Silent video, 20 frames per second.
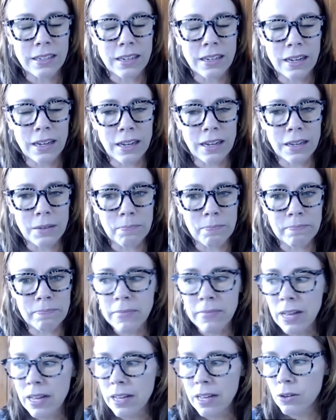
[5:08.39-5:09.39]
Um,
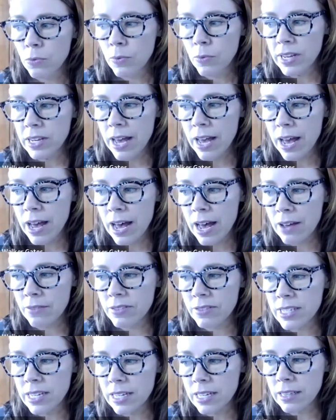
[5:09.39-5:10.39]
we
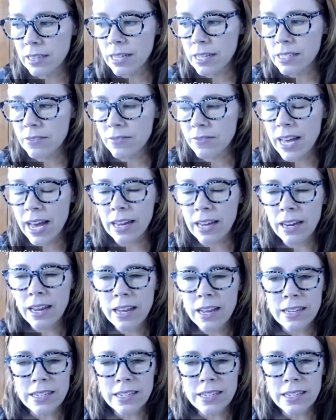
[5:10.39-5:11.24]
have seen lots of that.